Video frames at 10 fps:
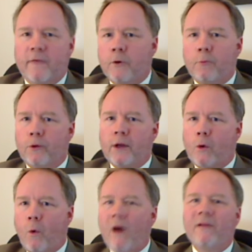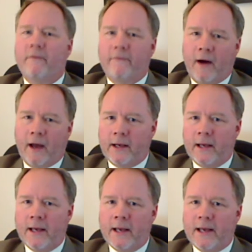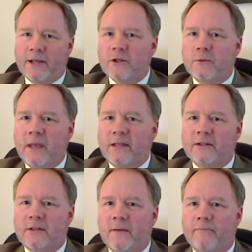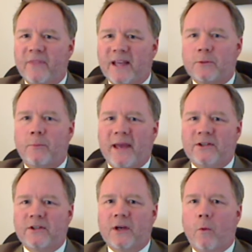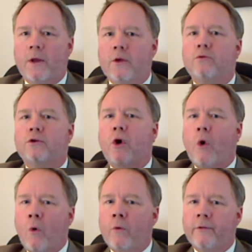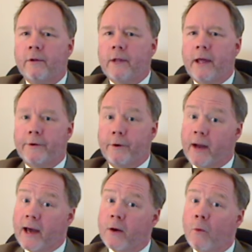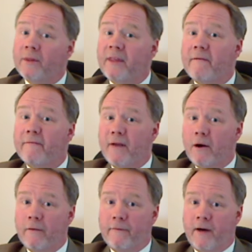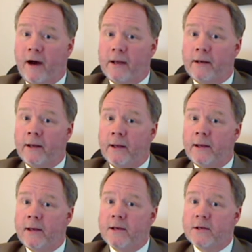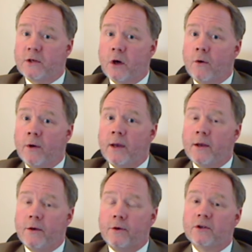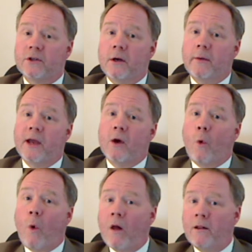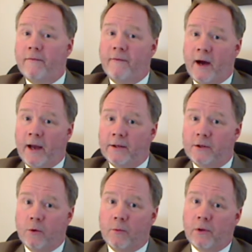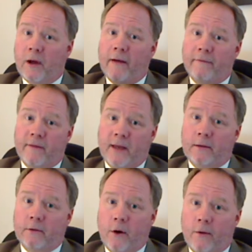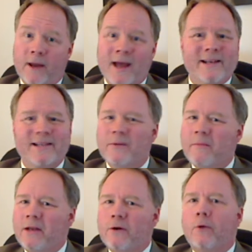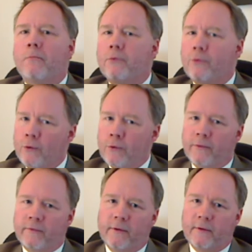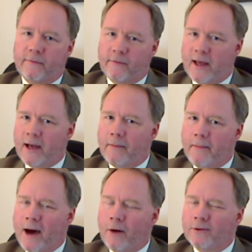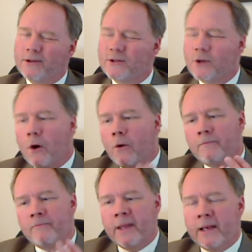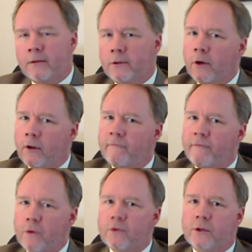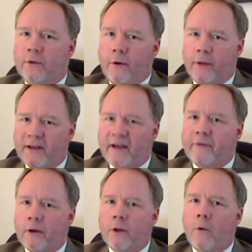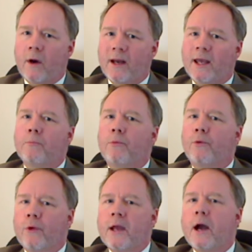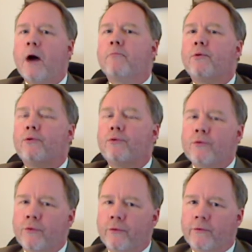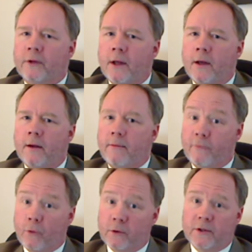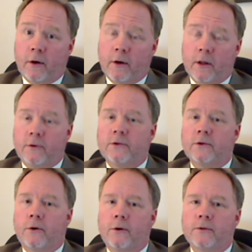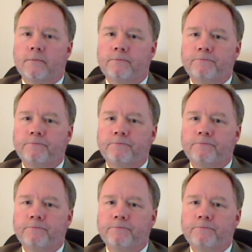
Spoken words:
If you're pre-qualified, it just means that's based on what you told the lender, not on what they verified. So you're just going to be qualified to apply for that loan. It doesn't mean you're approved for that amount. So a little confusion there. You definitely want to get pre-approved before starting your search.